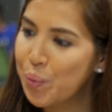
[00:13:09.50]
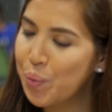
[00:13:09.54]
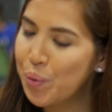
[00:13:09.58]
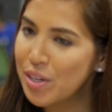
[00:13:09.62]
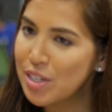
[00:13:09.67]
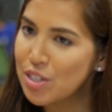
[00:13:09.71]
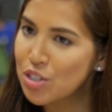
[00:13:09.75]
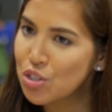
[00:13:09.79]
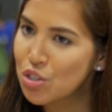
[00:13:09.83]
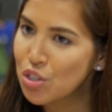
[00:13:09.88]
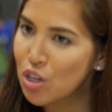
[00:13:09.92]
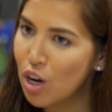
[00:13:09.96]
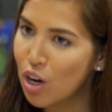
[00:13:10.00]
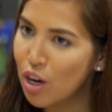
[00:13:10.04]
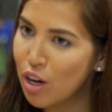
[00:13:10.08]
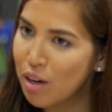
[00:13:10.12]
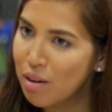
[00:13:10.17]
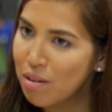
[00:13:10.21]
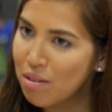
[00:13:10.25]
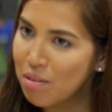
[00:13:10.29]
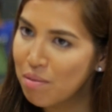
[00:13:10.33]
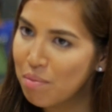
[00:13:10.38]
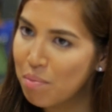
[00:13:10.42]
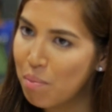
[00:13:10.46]
saw
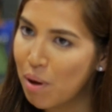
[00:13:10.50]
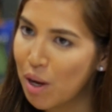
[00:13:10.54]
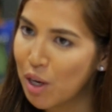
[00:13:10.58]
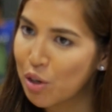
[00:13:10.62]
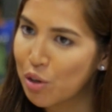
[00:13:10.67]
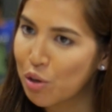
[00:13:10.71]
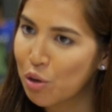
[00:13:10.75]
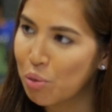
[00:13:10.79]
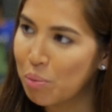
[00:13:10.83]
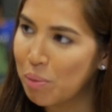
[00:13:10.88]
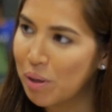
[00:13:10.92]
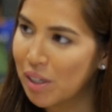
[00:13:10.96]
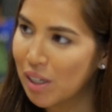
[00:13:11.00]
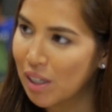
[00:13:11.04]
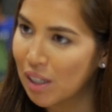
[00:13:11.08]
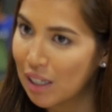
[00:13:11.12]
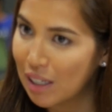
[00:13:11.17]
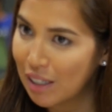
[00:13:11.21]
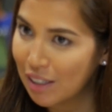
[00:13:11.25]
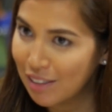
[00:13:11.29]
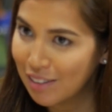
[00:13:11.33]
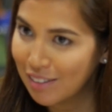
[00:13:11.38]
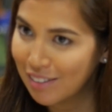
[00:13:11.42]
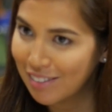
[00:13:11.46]
Metro
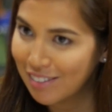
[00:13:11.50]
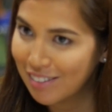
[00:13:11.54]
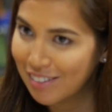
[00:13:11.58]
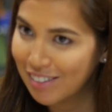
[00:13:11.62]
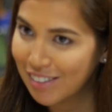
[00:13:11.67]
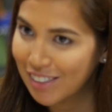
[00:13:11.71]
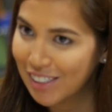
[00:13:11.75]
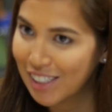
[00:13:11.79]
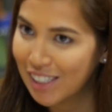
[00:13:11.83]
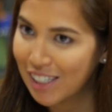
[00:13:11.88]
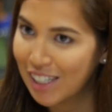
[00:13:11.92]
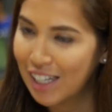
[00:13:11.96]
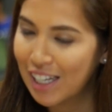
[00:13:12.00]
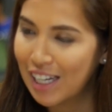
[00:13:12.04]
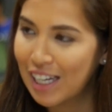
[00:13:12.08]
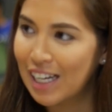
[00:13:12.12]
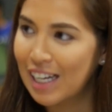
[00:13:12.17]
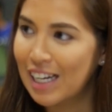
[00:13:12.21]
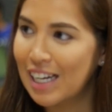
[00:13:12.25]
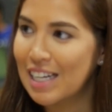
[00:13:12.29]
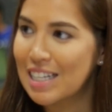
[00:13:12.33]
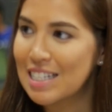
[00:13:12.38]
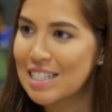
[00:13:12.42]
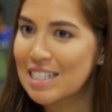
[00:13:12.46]
Manila
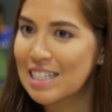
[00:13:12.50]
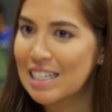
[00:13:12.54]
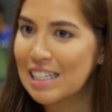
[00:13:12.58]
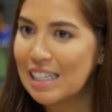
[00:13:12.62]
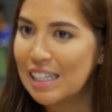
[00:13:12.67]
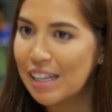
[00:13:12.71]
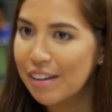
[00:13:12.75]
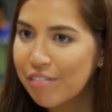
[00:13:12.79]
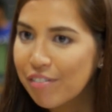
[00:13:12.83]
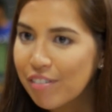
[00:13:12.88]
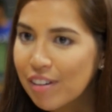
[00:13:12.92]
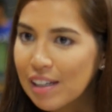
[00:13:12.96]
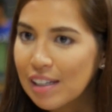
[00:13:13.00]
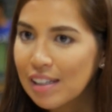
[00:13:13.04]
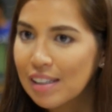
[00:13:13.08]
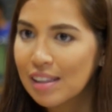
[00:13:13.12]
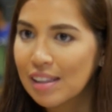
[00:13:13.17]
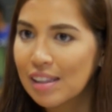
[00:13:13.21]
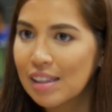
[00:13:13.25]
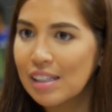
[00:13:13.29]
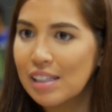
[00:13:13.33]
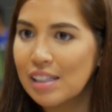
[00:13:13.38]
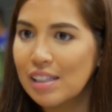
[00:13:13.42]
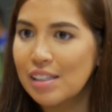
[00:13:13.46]
mm.
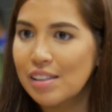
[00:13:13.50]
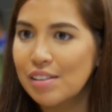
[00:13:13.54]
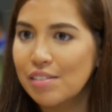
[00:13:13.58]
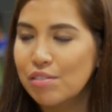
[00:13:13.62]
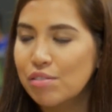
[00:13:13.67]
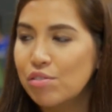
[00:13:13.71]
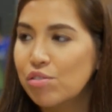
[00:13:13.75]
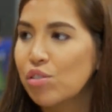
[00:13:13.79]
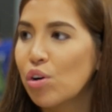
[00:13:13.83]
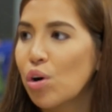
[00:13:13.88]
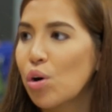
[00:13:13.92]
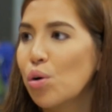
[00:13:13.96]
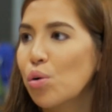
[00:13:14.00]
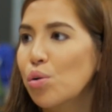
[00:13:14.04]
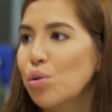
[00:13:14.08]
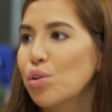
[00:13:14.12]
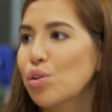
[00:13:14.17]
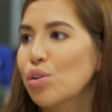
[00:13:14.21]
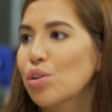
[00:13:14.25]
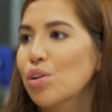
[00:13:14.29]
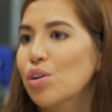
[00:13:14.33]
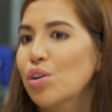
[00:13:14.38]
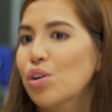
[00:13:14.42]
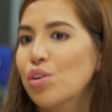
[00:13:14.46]
significantly vote
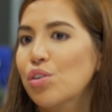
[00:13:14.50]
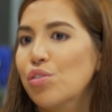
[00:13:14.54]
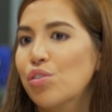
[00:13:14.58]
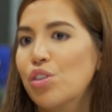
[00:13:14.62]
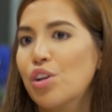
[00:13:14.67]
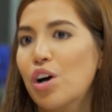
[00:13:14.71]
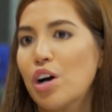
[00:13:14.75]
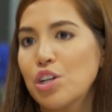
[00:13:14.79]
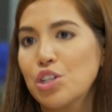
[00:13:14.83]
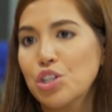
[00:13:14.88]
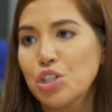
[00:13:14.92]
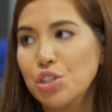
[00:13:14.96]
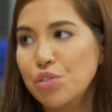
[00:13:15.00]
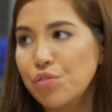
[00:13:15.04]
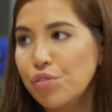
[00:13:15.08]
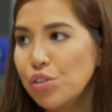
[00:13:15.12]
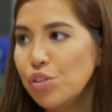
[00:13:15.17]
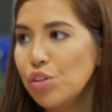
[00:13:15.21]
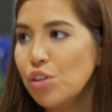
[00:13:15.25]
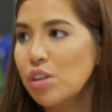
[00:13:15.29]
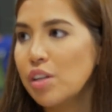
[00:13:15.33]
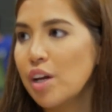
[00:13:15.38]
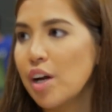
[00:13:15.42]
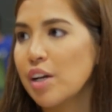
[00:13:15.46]
not just for
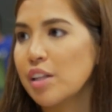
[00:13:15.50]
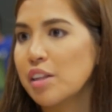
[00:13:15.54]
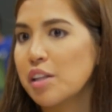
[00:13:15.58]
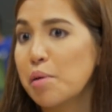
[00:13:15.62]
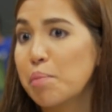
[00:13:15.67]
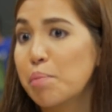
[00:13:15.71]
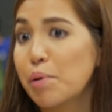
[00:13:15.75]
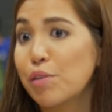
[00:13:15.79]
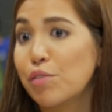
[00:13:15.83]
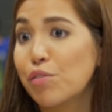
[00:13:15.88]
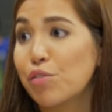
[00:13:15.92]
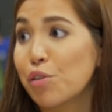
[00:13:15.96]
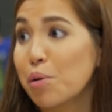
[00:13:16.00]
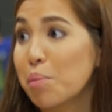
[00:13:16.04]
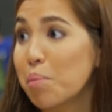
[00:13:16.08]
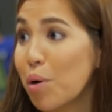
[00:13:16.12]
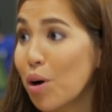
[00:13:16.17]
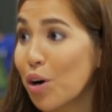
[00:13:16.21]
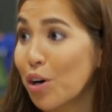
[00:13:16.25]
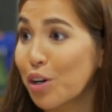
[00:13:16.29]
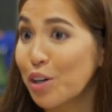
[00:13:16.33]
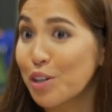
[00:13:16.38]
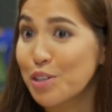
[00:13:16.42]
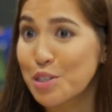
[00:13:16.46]
Duterte but for
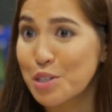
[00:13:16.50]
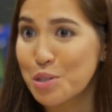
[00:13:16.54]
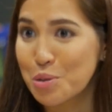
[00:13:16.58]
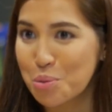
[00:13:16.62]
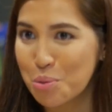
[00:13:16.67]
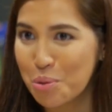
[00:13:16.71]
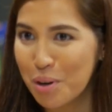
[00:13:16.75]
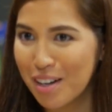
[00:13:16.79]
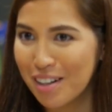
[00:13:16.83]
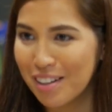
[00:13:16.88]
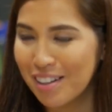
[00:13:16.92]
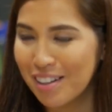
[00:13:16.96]
Marcos as well.